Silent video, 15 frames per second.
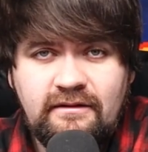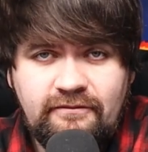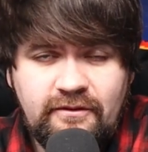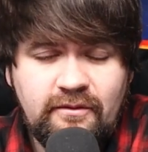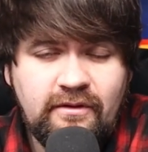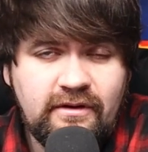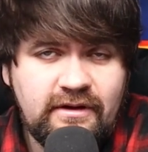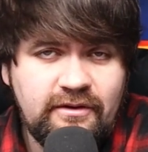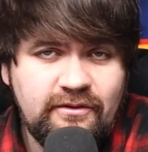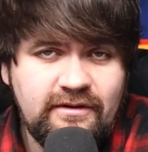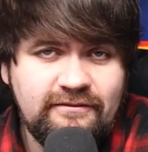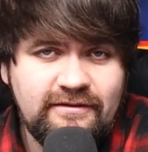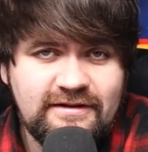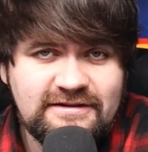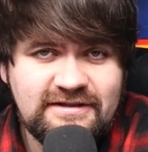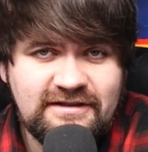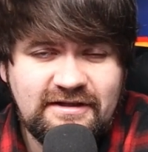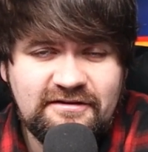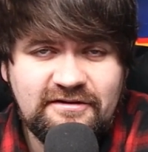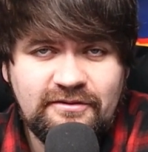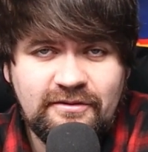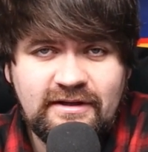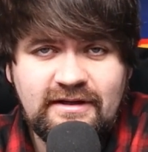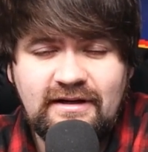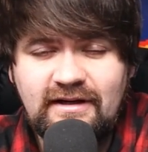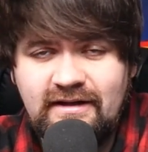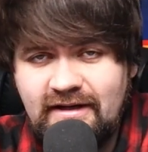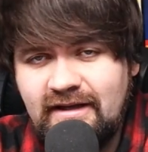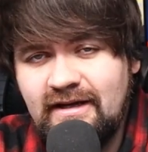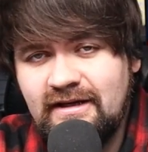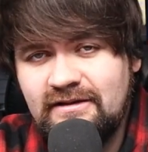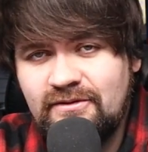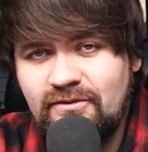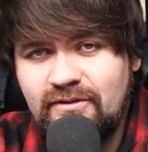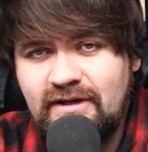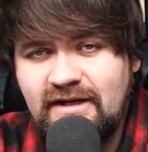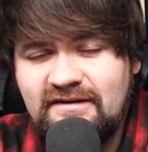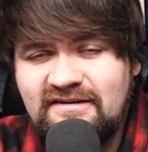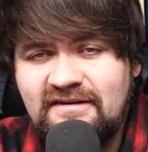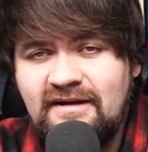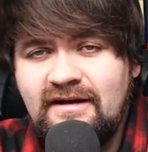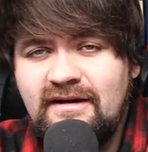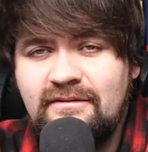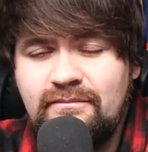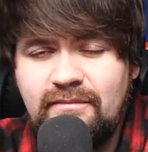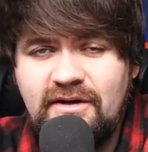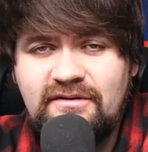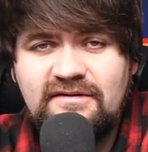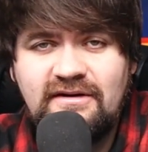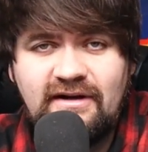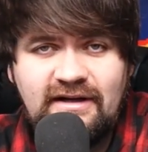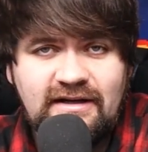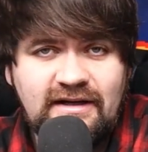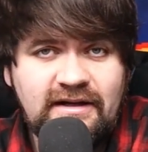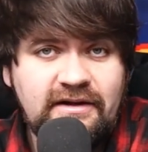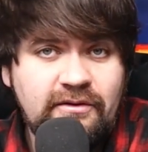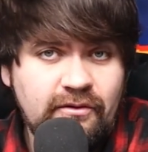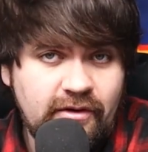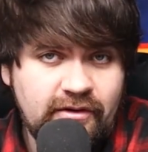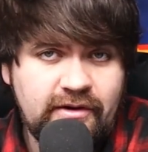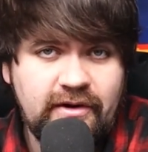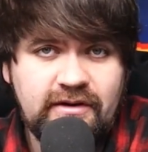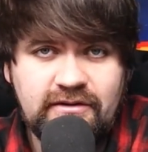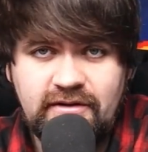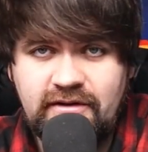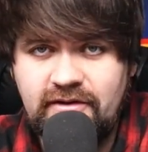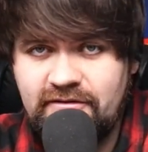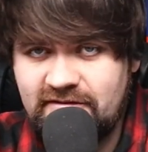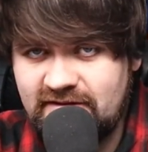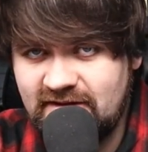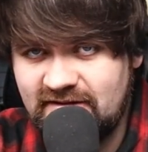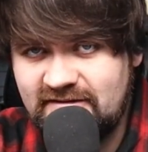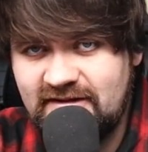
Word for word: If you are a university student learning electronics, most likely you are going to use this